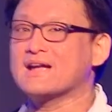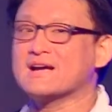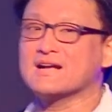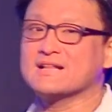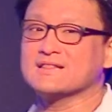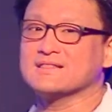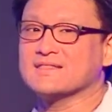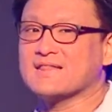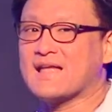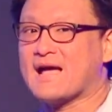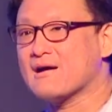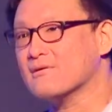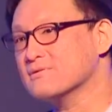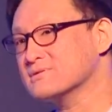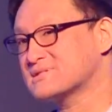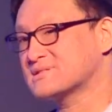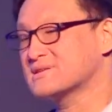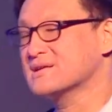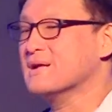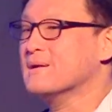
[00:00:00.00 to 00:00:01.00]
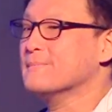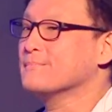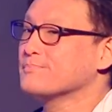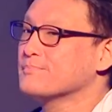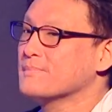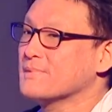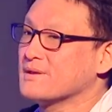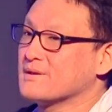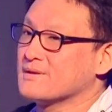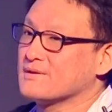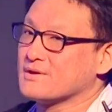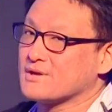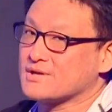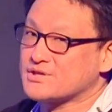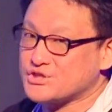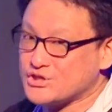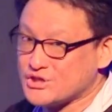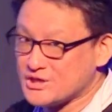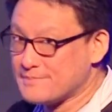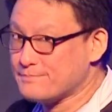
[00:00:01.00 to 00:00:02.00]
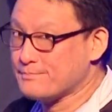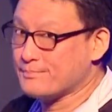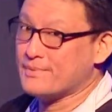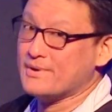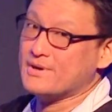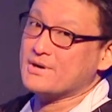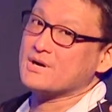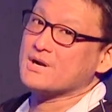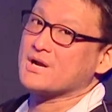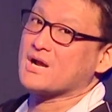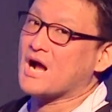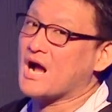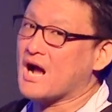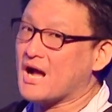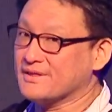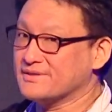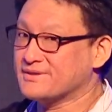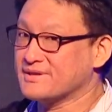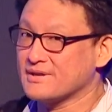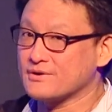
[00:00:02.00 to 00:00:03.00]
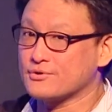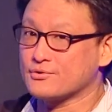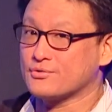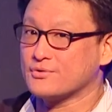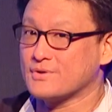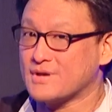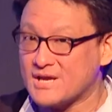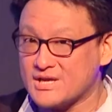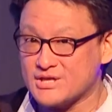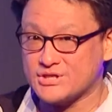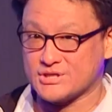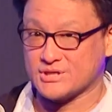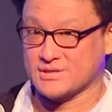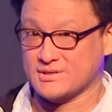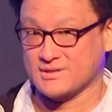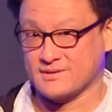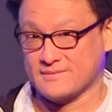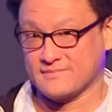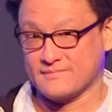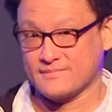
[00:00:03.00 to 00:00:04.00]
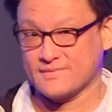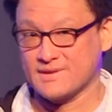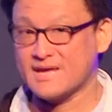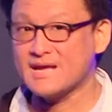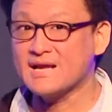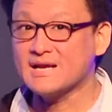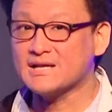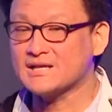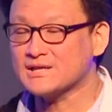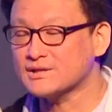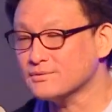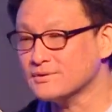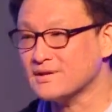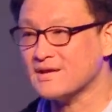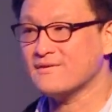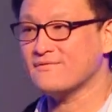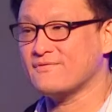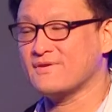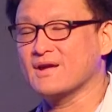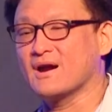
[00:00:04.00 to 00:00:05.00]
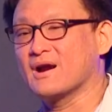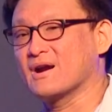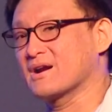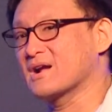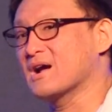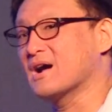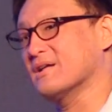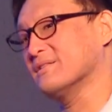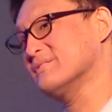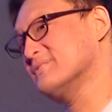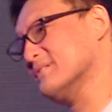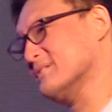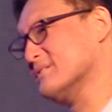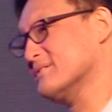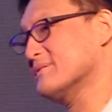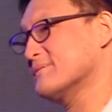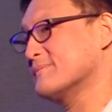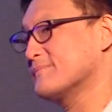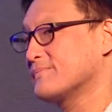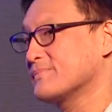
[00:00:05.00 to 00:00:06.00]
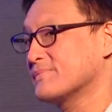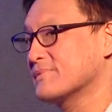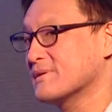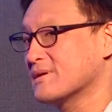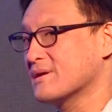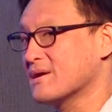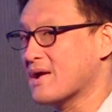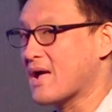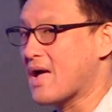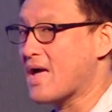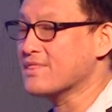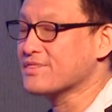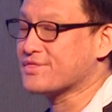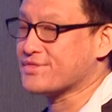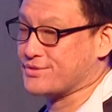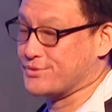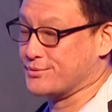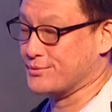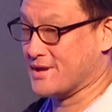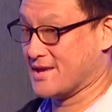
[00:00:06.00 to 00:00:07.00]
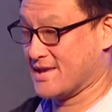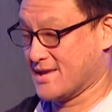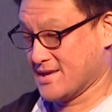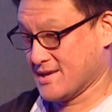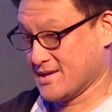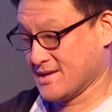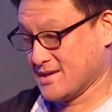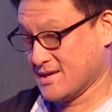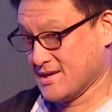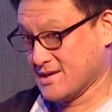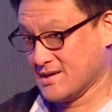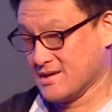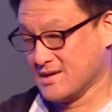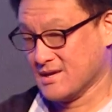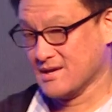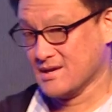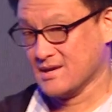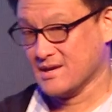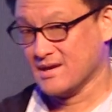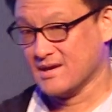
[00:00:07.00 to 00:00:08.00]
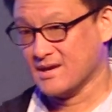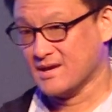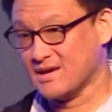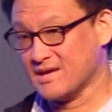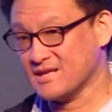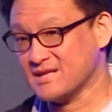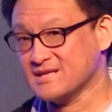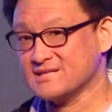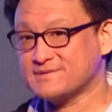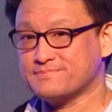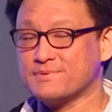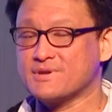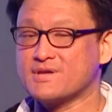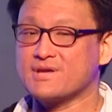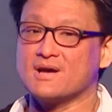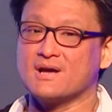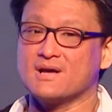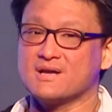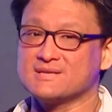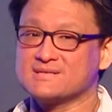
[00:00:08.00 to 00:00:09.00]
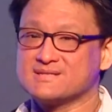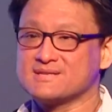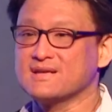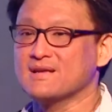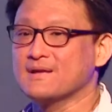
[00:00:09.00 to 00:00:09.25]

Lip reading: allows cheaper content creation, including VR content. And three, it is because